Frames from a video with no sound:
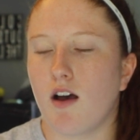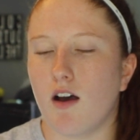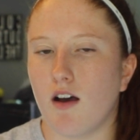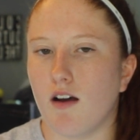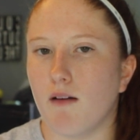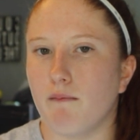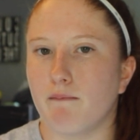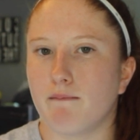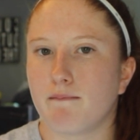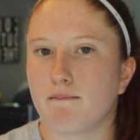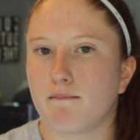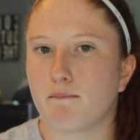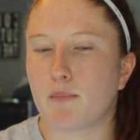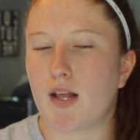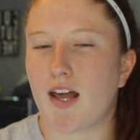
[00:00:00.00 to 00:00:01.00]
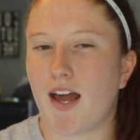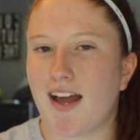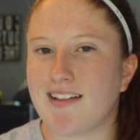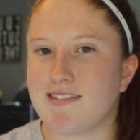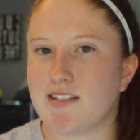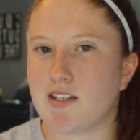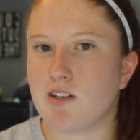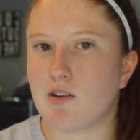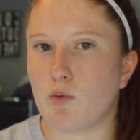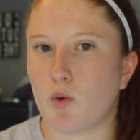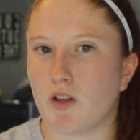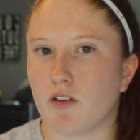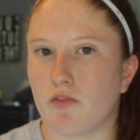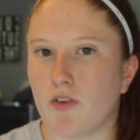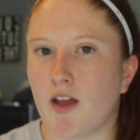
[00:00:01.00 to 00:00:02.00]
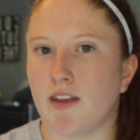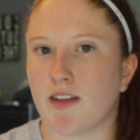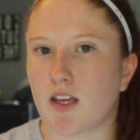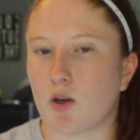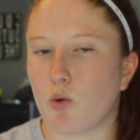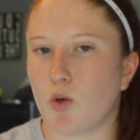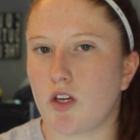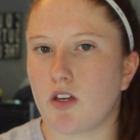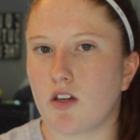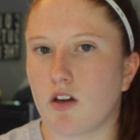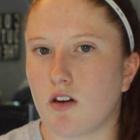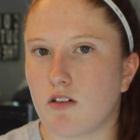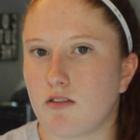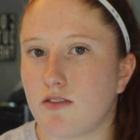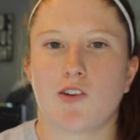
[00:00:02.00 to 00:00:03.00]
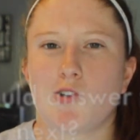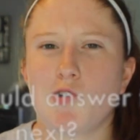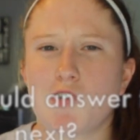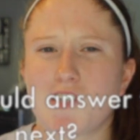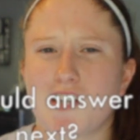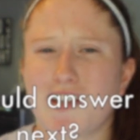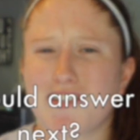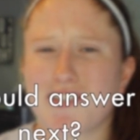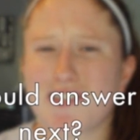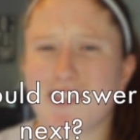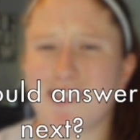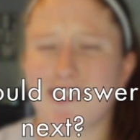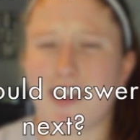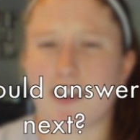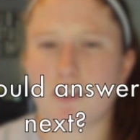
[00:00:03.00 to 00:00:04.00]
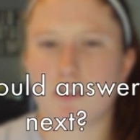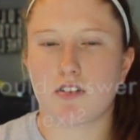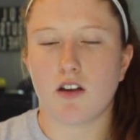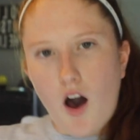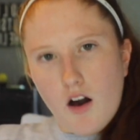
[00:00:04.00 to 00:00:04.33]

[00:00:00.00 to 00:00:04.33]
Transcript: Um, but I had dinner with a friend like a week ago. Who should answer these next?